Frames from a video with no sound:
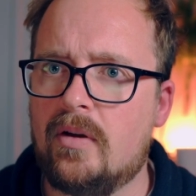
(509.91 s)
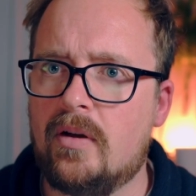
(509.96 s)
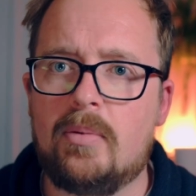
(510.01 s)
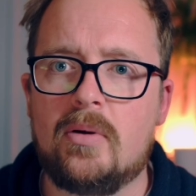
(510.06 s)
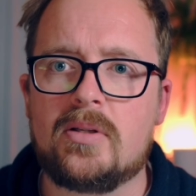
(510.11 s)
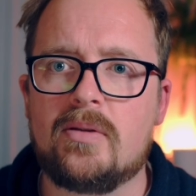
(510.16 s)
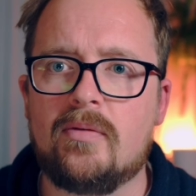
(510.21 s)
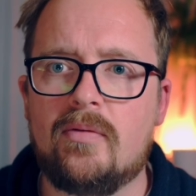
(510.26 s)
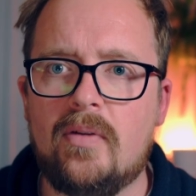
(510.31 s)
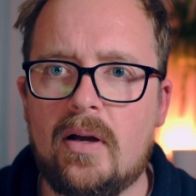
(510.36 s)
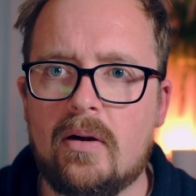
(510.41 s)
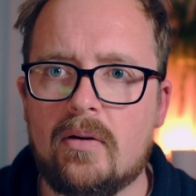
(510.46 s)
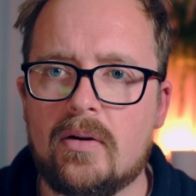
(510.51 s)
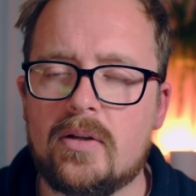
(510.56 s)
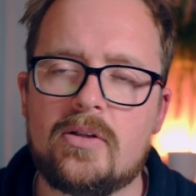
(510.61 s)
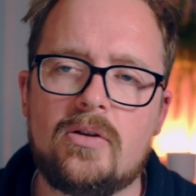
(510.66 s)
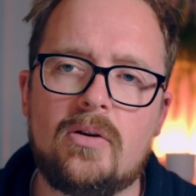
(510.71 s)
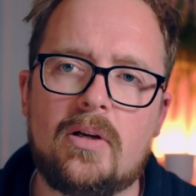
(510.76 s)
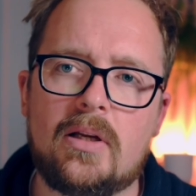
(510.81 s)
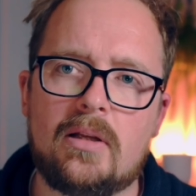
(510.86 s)

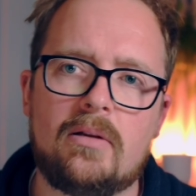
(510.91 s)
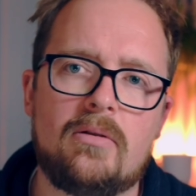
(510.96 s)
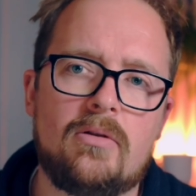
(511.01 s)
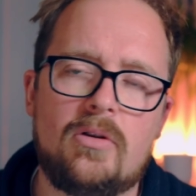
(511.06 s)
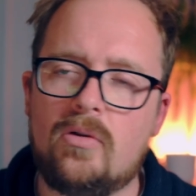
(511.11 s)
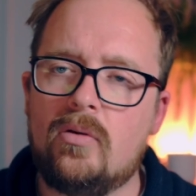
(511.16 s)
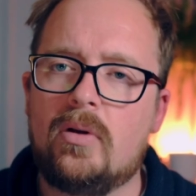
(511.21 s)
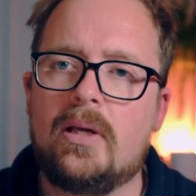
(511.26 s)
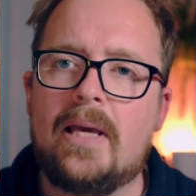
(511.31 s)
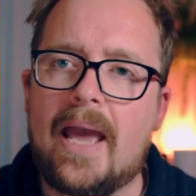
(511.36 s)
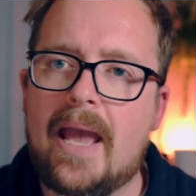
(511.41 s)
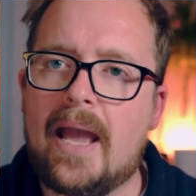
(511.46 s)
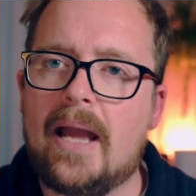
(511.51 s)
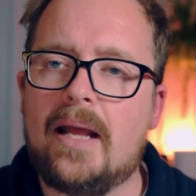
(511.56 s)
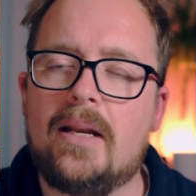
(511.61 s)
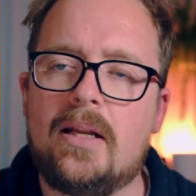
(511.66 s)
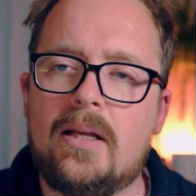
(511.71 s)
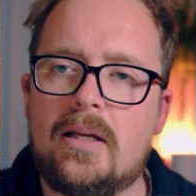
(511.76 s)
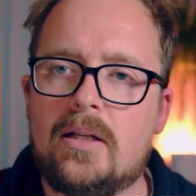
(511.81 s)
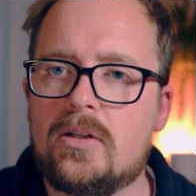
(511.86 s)
perseverance you can you
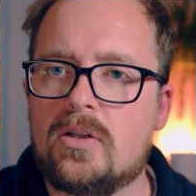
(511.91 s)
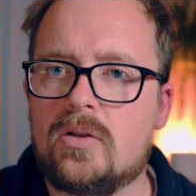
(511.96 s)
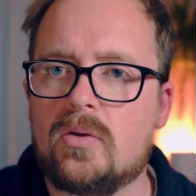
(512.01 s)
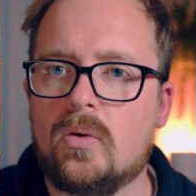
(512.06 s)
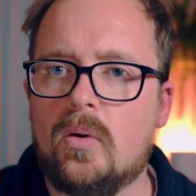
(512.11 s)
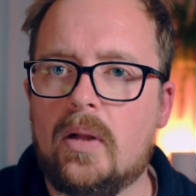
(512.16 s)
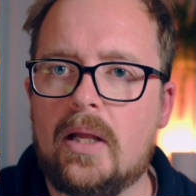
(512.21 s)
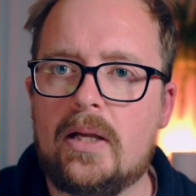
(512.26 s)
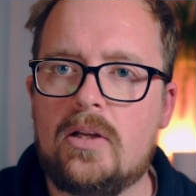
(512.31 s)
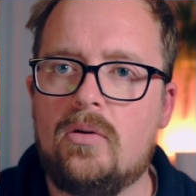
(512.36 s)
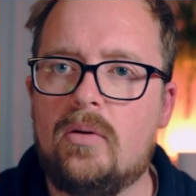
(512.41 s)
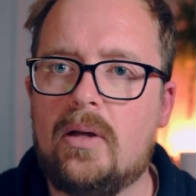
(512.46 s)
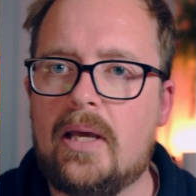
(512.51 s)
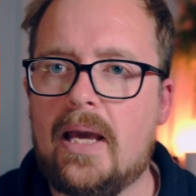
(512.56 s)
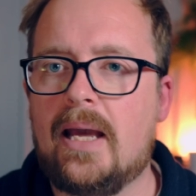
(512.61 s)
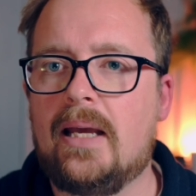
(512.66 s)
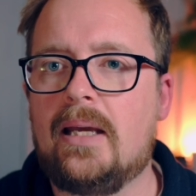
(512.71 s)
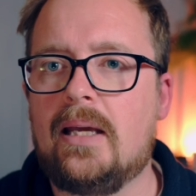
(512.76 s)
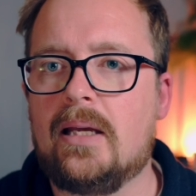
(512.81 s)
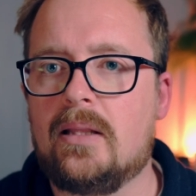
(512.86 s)
can install and you
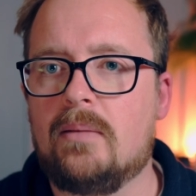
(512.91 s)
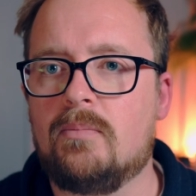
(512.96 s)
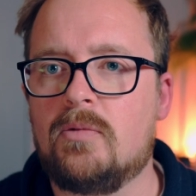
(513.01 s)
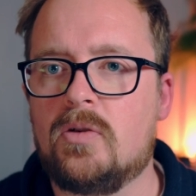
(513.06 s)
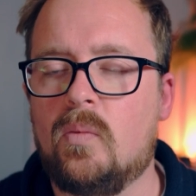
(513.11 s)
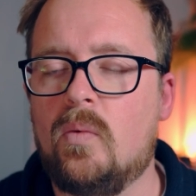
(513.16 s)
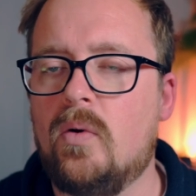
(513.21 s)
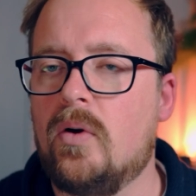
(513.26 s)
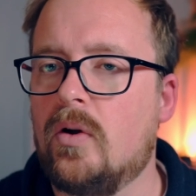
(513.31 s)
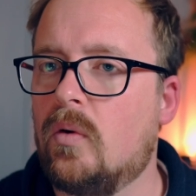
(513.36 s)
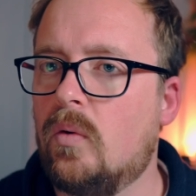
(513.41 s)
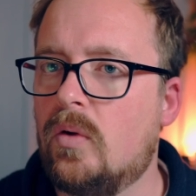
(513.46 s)
can get them to work.